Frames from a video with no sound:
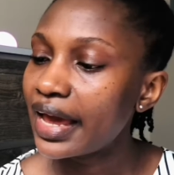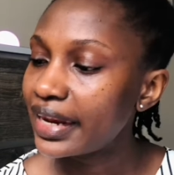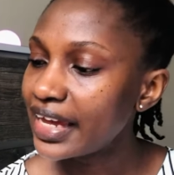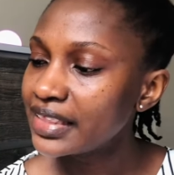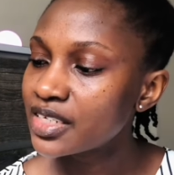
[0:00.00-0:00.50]
I
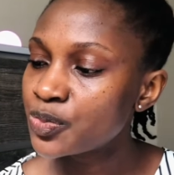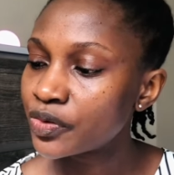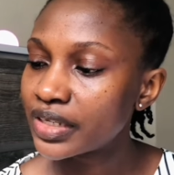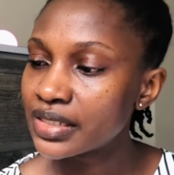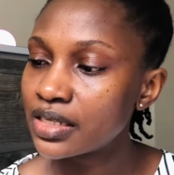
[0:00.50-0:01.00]
like this
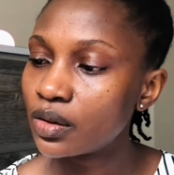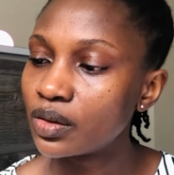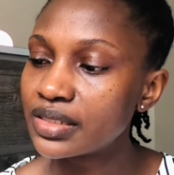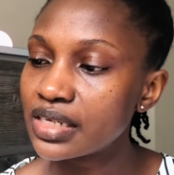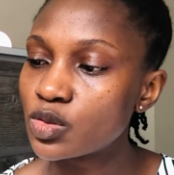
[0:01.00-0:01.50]
product a
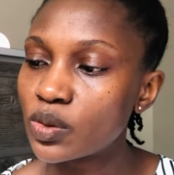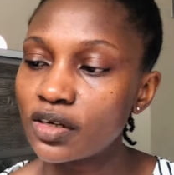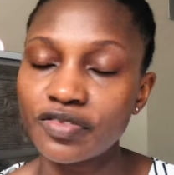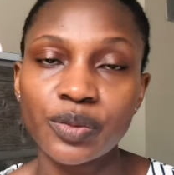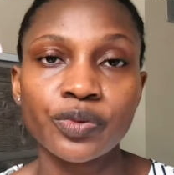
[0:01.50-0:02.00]
lot. It's one
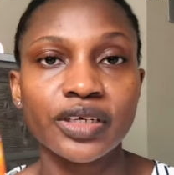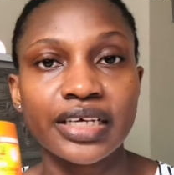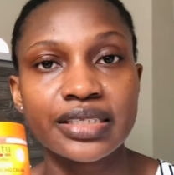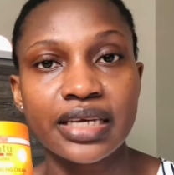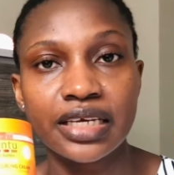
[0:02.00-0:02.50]
of the
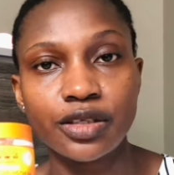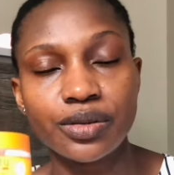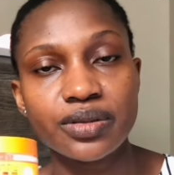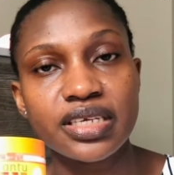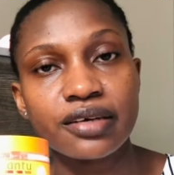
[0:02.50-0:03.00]
products I
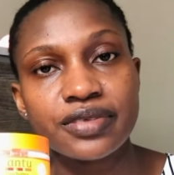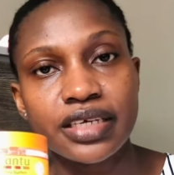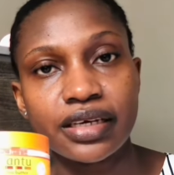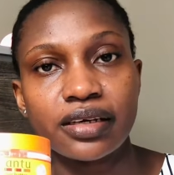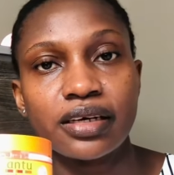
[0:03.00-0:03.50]
use
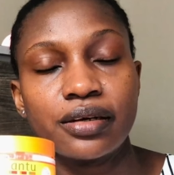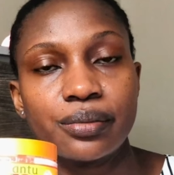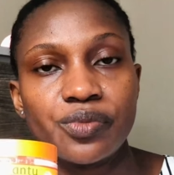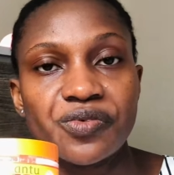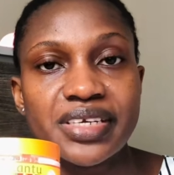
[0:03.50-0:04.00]
after
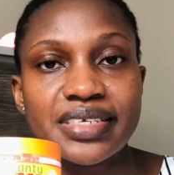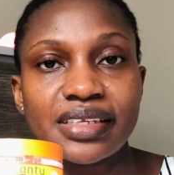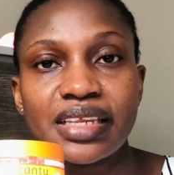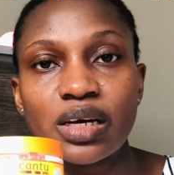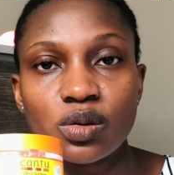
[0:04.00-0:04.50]

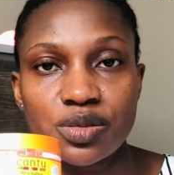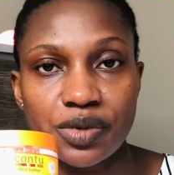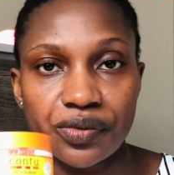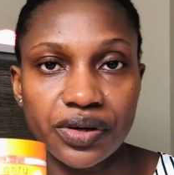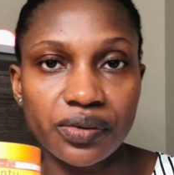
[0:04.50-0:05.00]
rinsing out
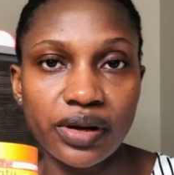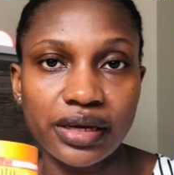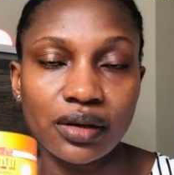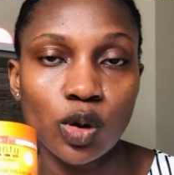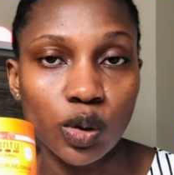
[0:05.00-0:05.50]
my
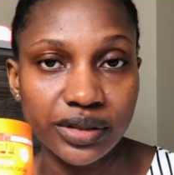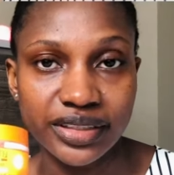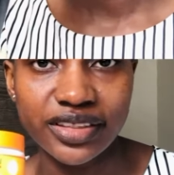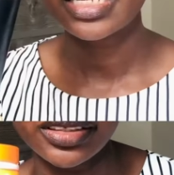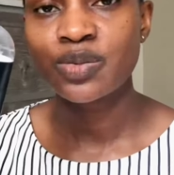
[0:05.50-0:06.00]
regular
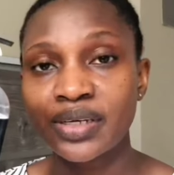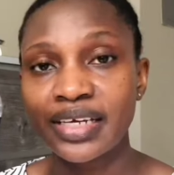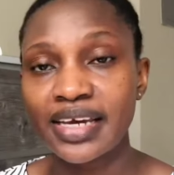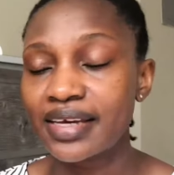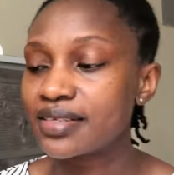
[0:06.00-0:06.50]
conditioner. The next one
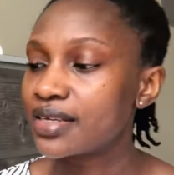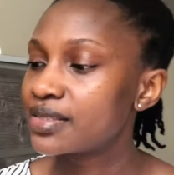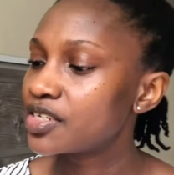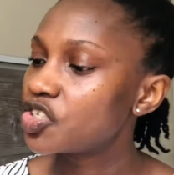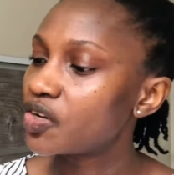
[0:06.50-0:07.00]
here is the
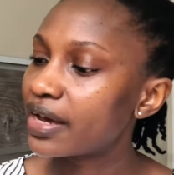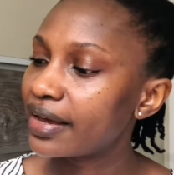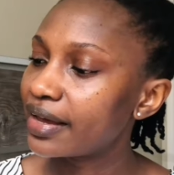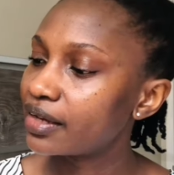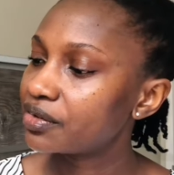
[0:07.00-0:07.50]

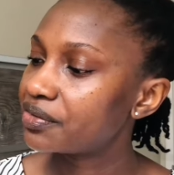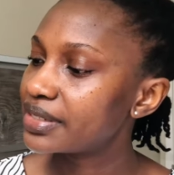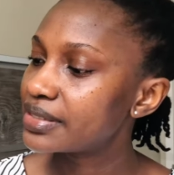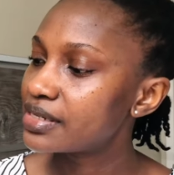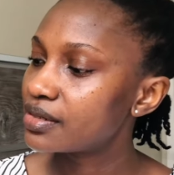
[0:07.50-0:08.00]
TGIN
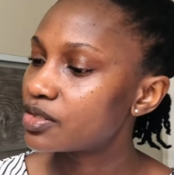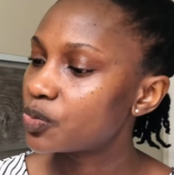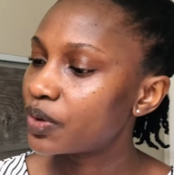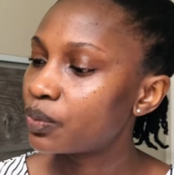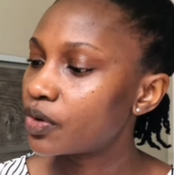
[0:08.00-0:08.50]
Green Tea
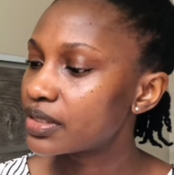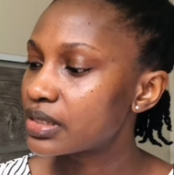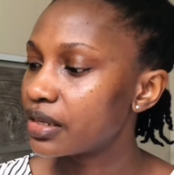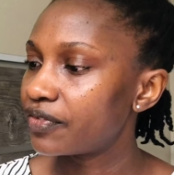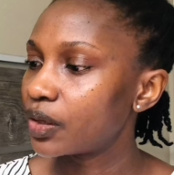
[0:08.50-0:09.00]
Super
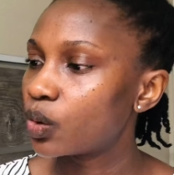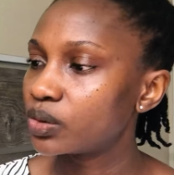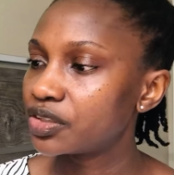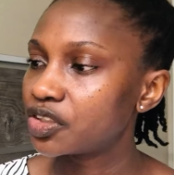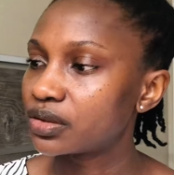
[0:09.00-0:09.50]
Moist Leave-In
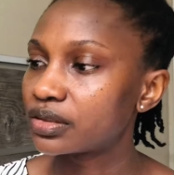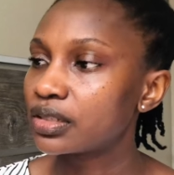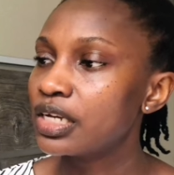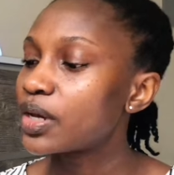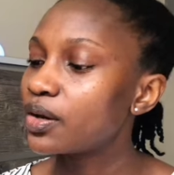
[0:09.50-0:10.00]
Conditioner.
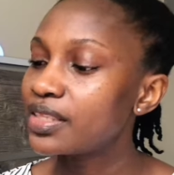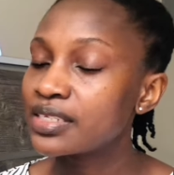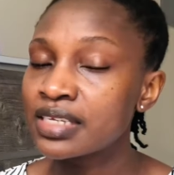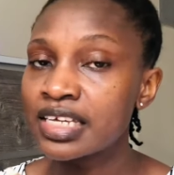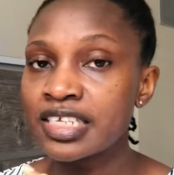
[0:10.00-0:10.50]
I got
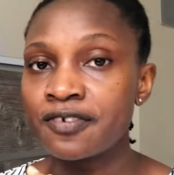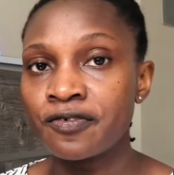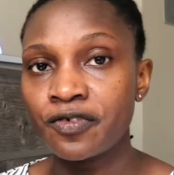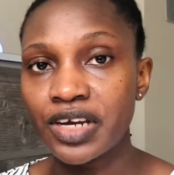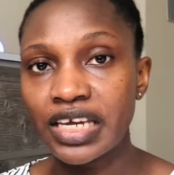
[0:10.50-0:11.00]
this as a
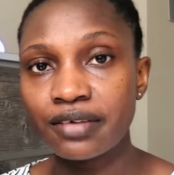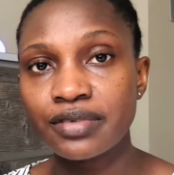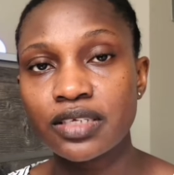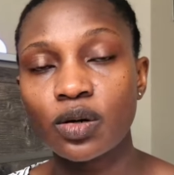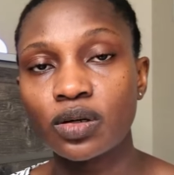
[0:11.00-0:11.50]
free
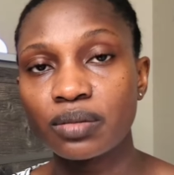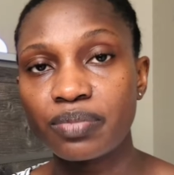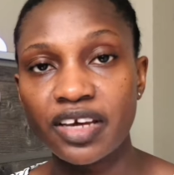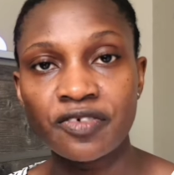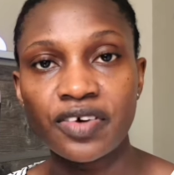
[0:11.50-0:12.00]
gift on
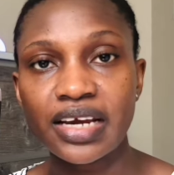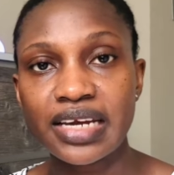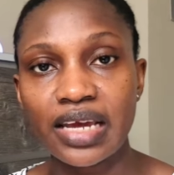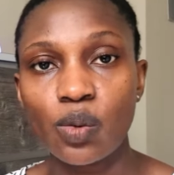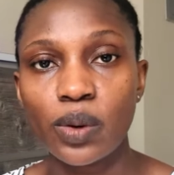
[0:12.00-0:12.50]
Black
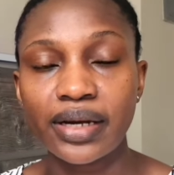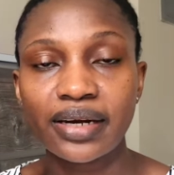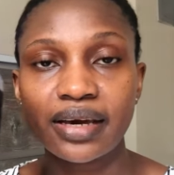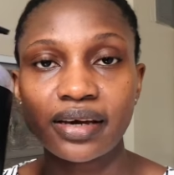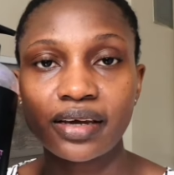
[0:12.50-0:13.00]
Friday when
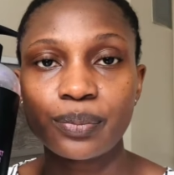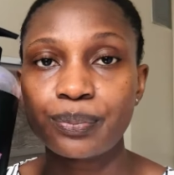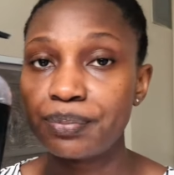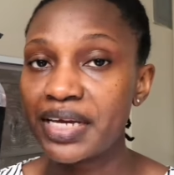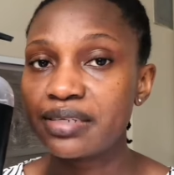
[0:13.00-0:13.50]
I
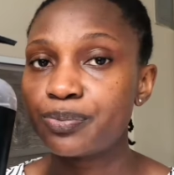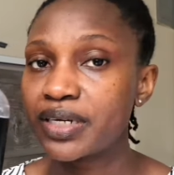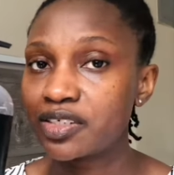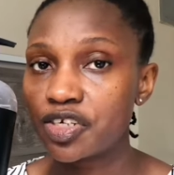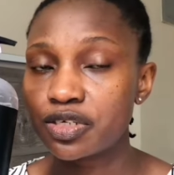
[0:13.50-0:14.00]
made
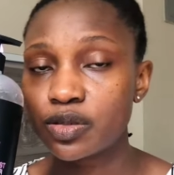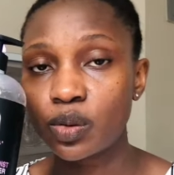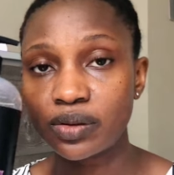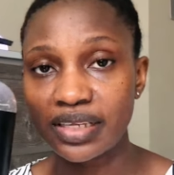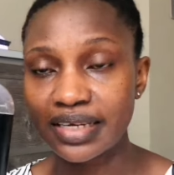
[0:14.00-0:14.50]
purchase
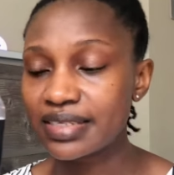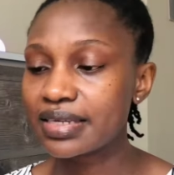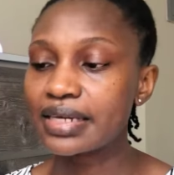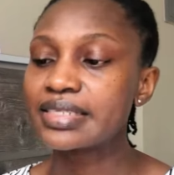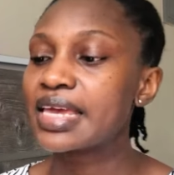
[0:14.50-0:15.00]
on their
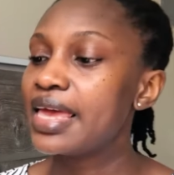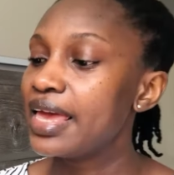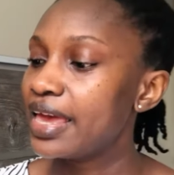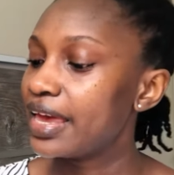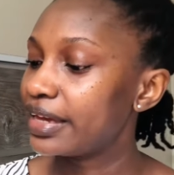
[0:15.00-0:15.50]
site,
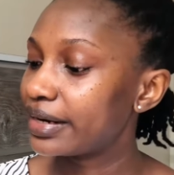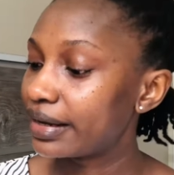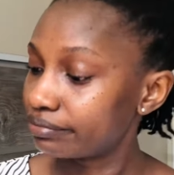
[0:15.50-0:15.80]
and